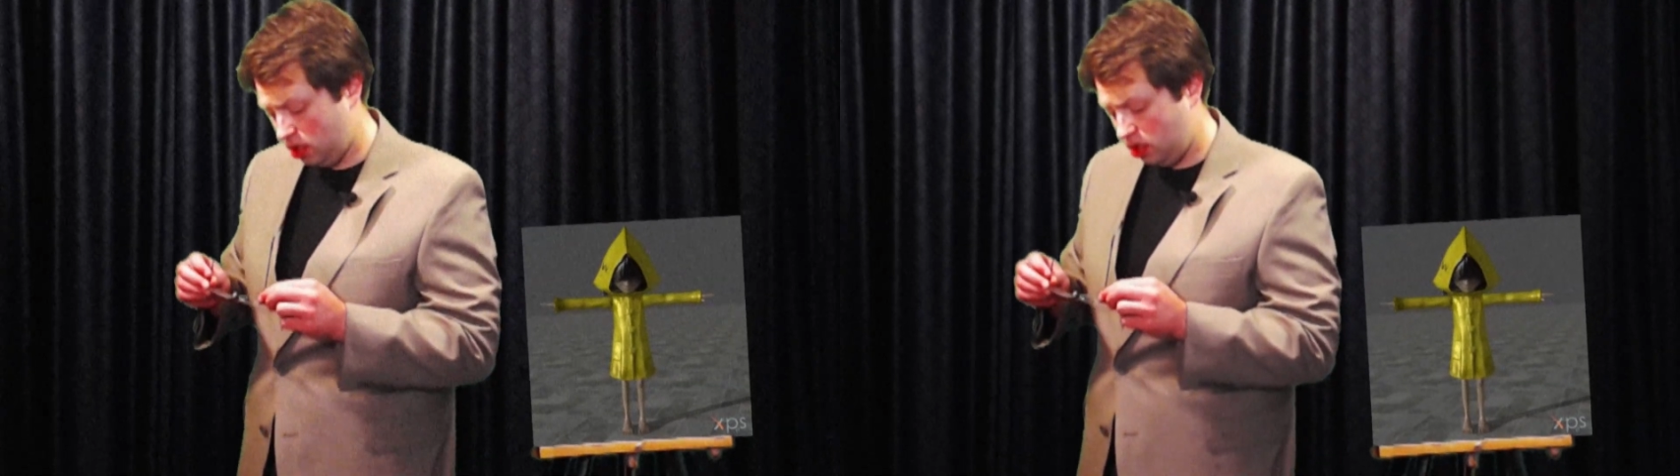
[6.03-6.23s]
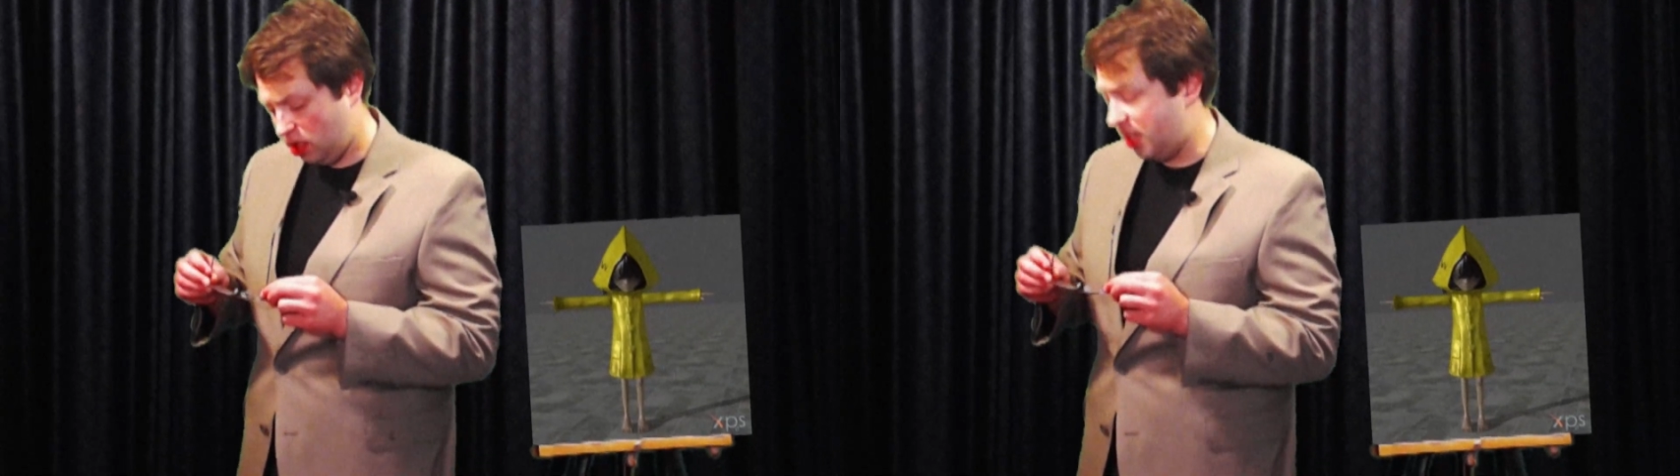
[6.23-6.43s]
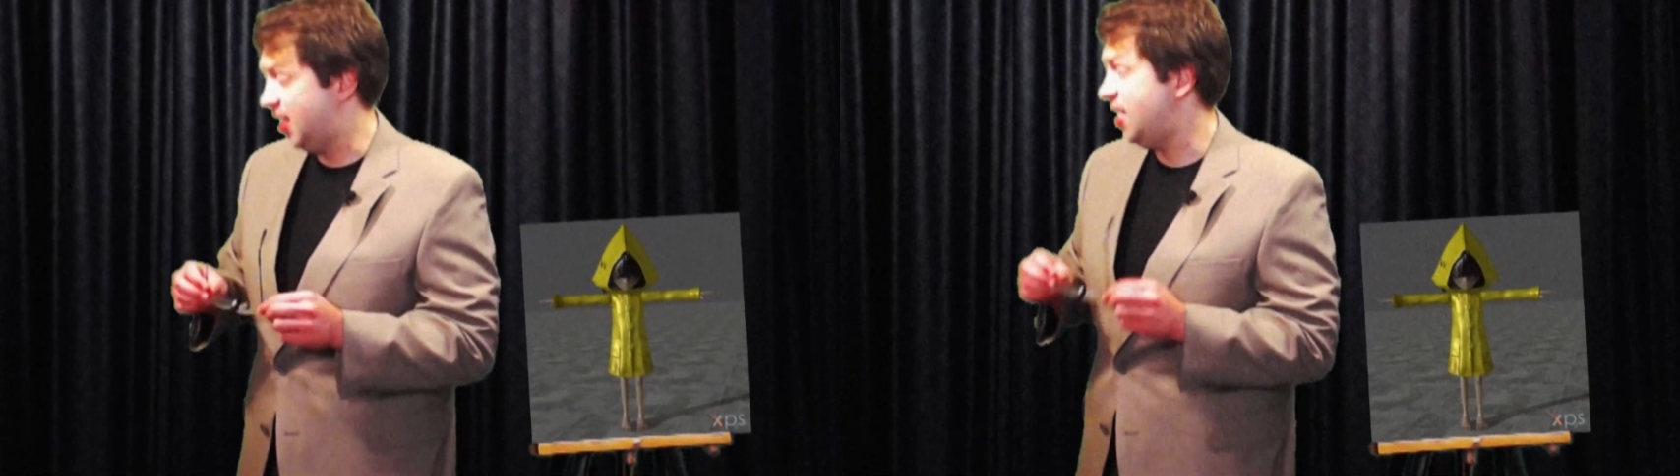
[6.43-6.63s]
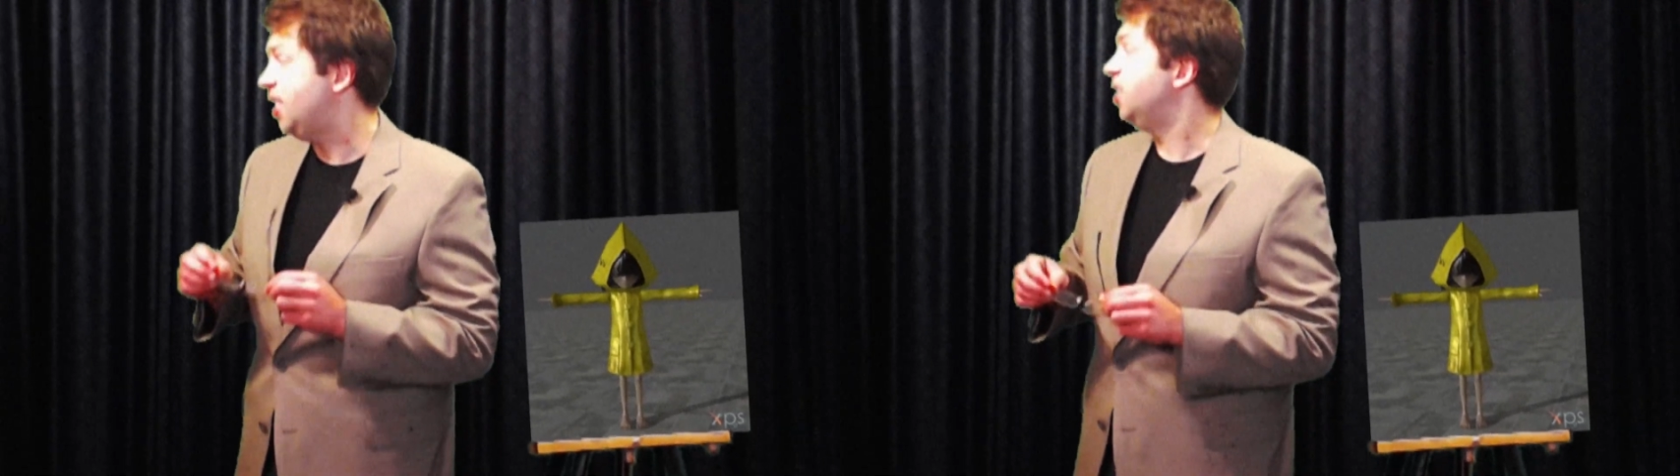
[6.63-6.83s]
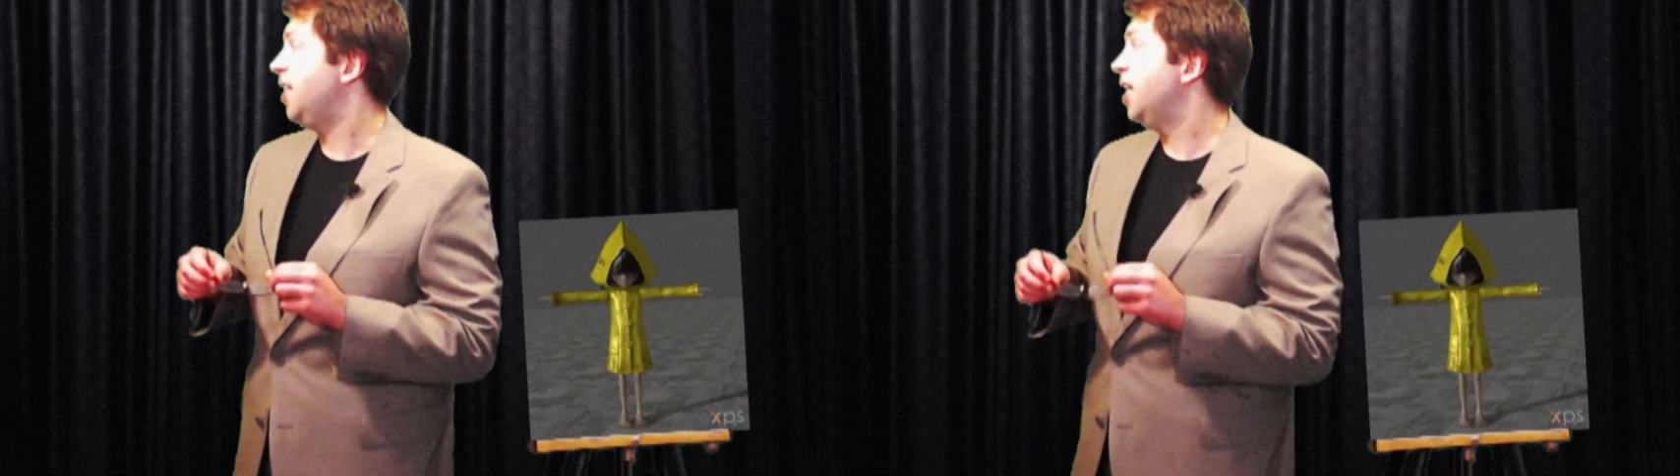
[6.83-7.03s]
I need
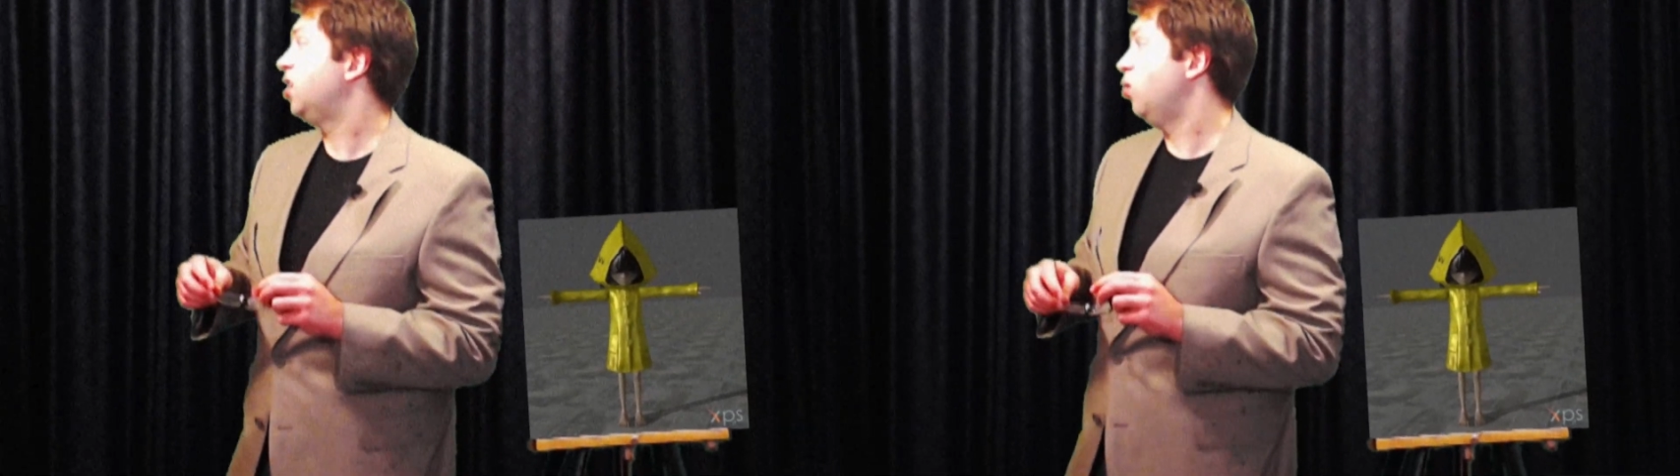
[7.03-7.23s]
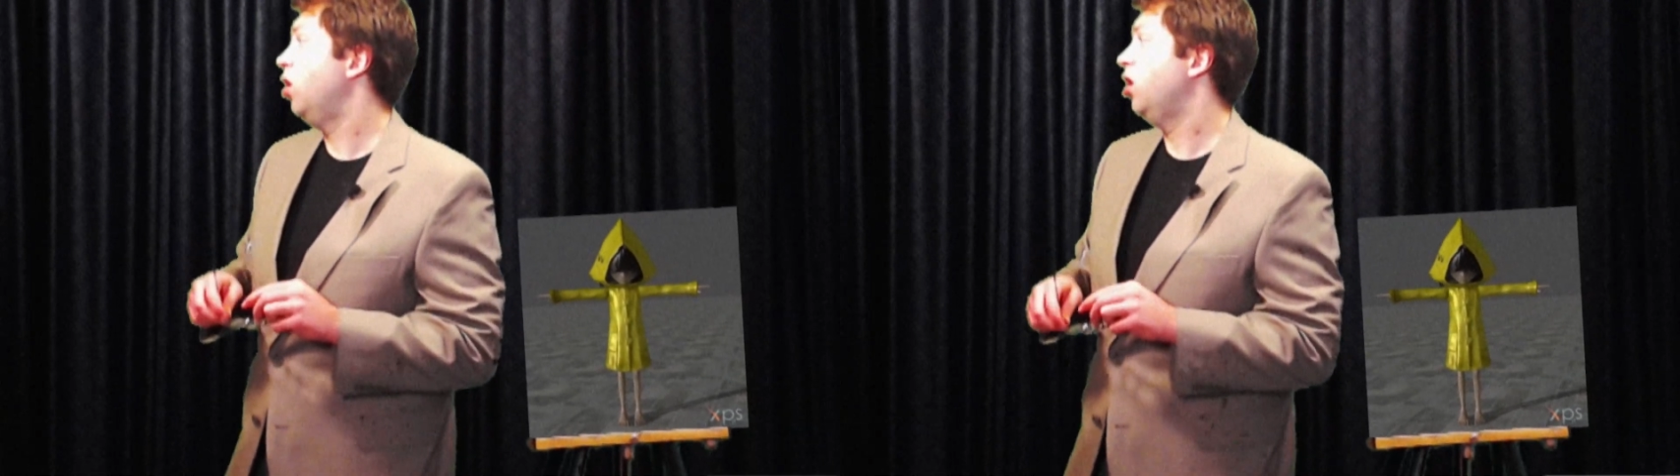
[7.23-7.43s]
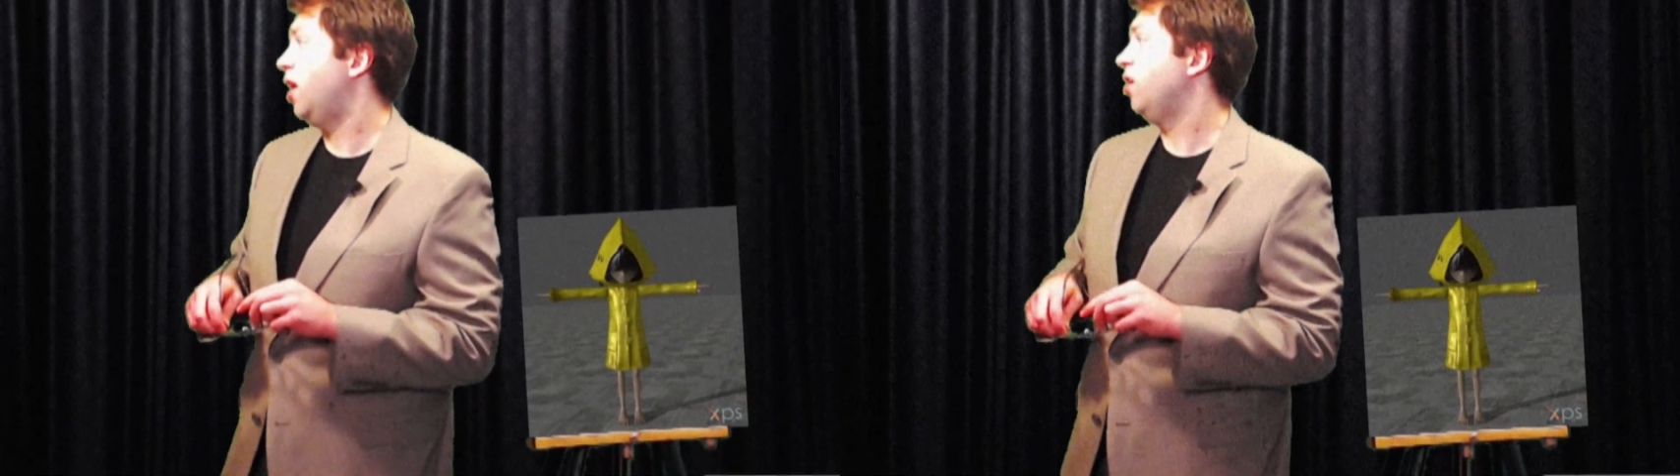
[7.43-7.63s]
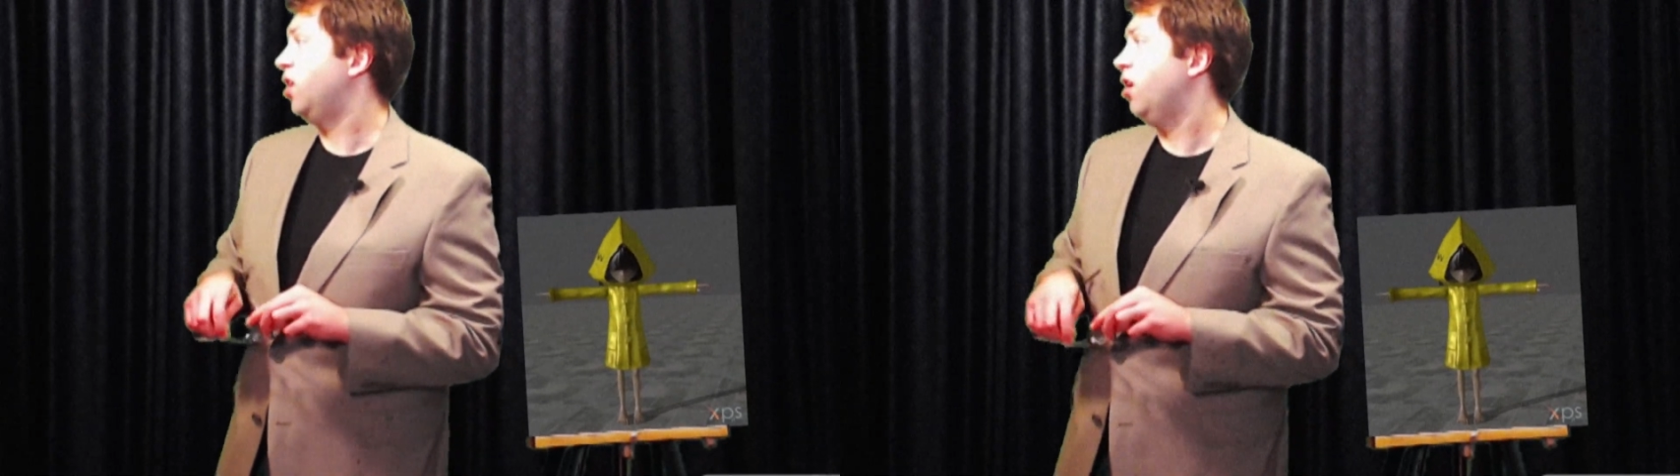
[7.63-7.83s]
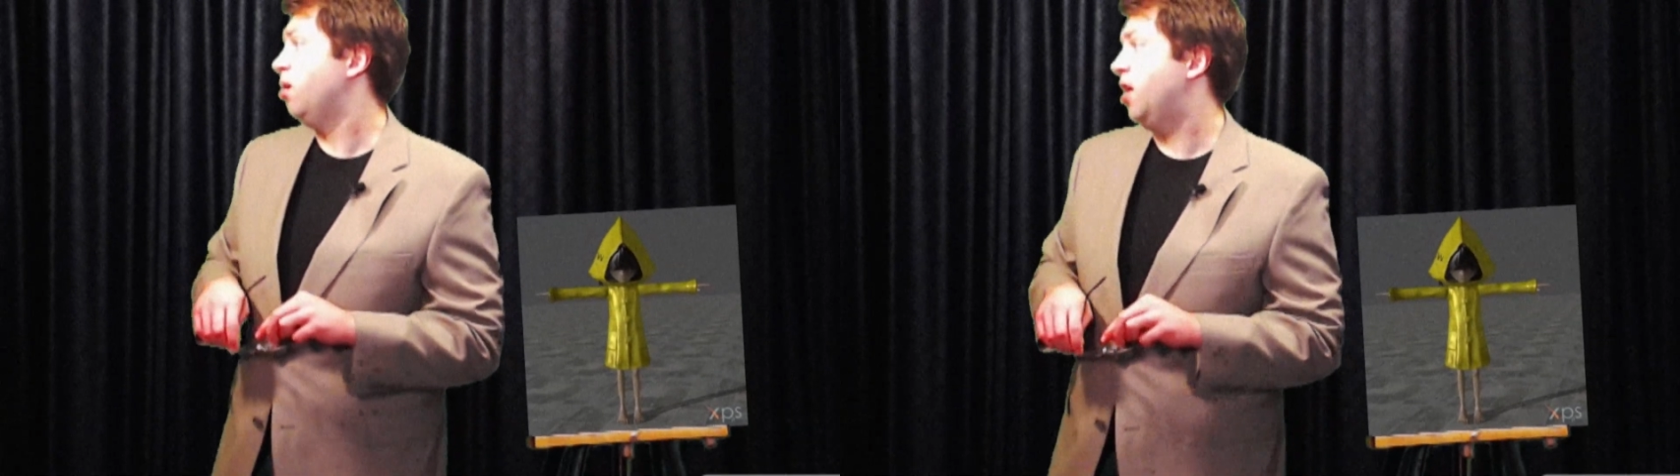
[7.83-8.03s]
to get the word out
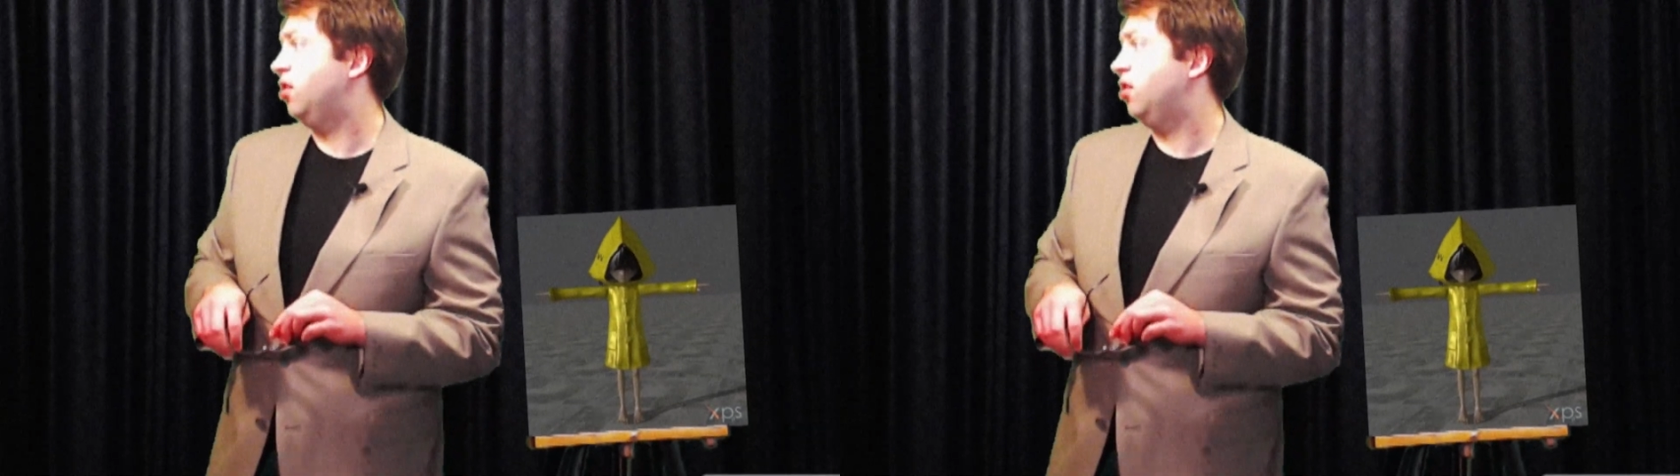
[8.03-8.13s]
there about